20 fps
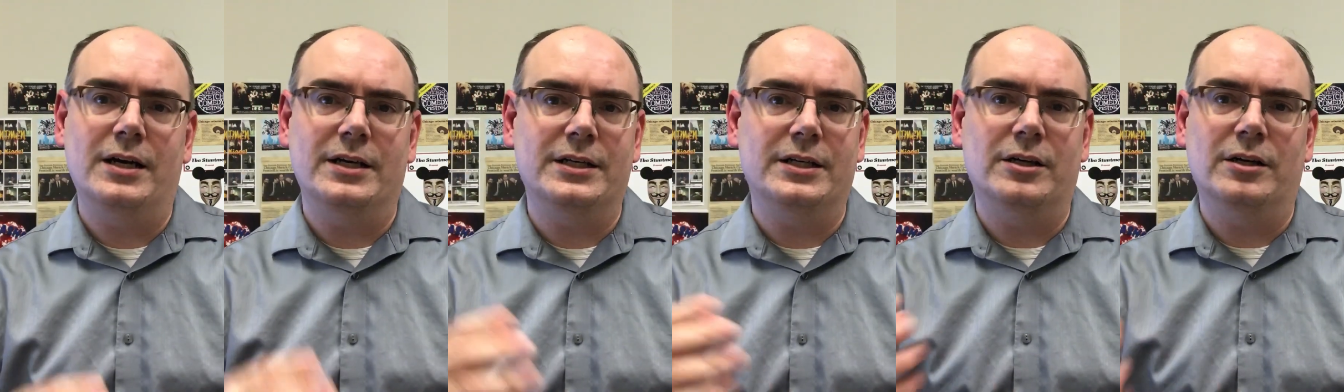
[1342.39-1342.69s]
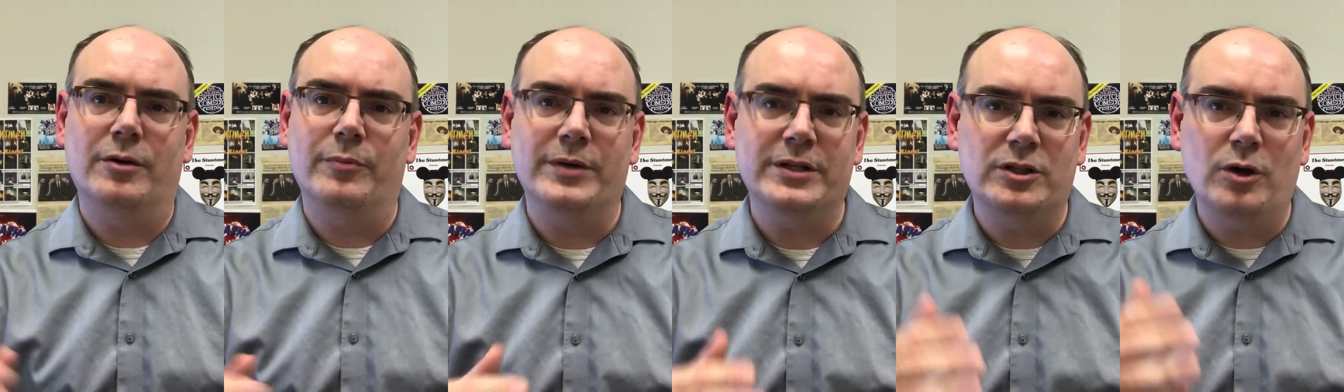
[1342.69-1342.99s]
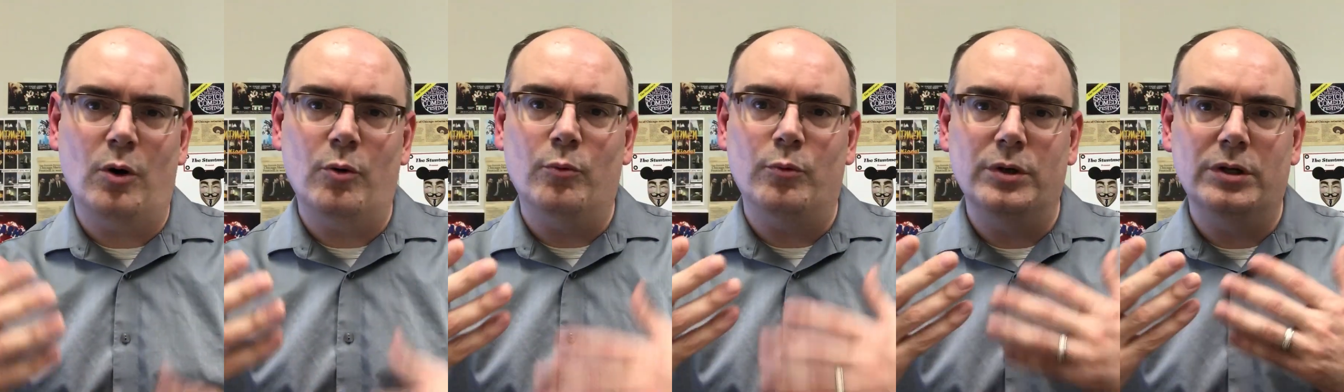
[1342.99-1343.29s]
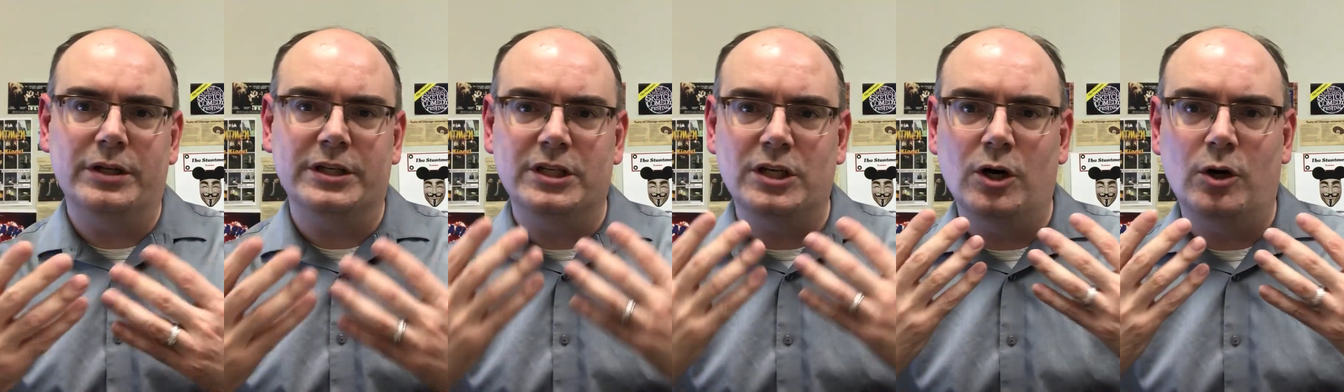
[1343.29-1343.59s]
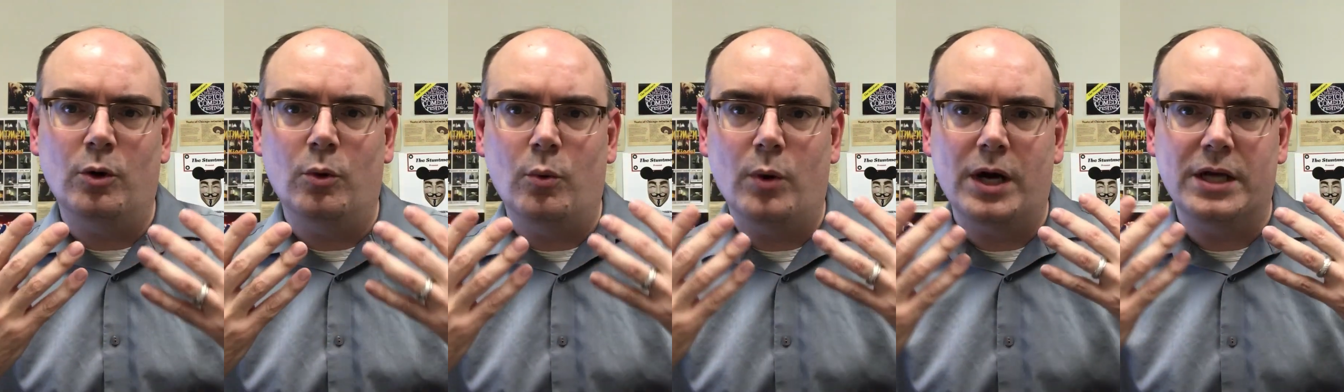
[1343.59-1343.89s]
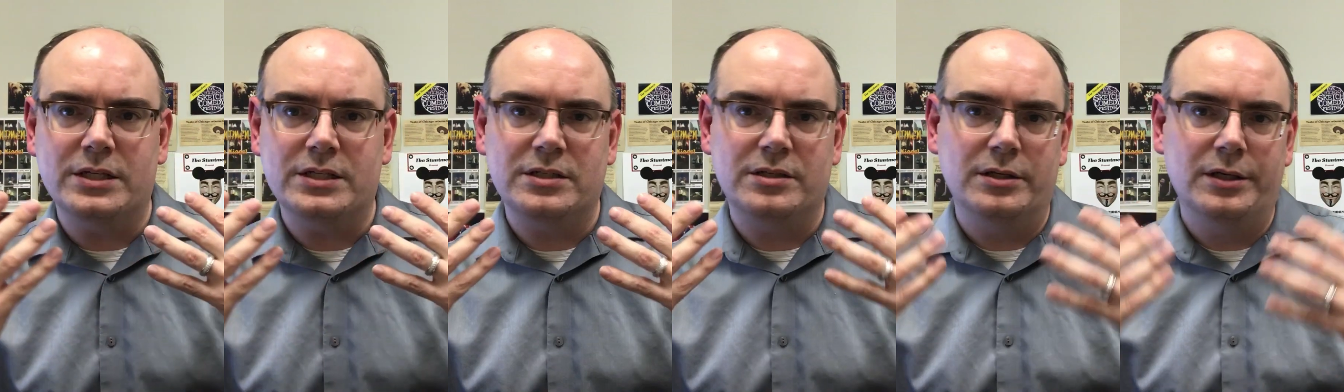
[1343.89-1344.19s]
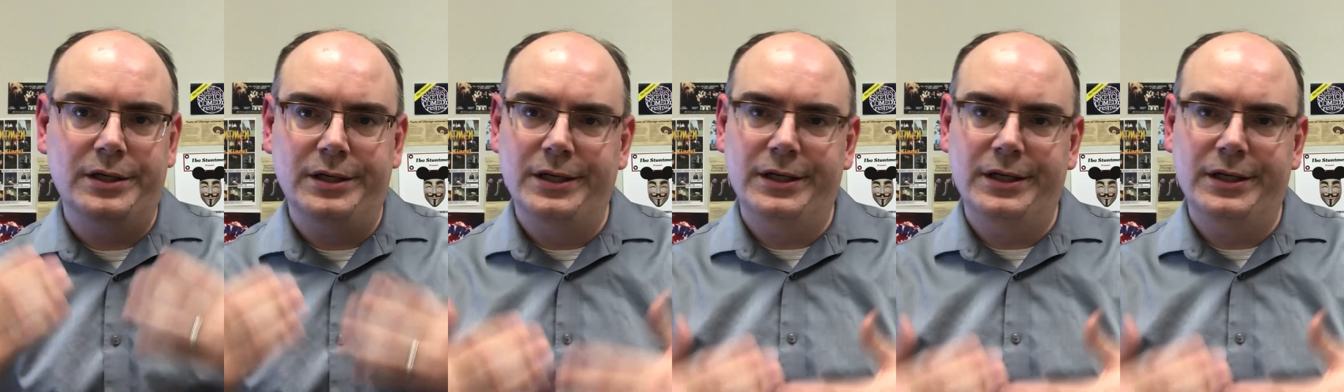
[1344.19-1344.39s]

here, and we don't really know what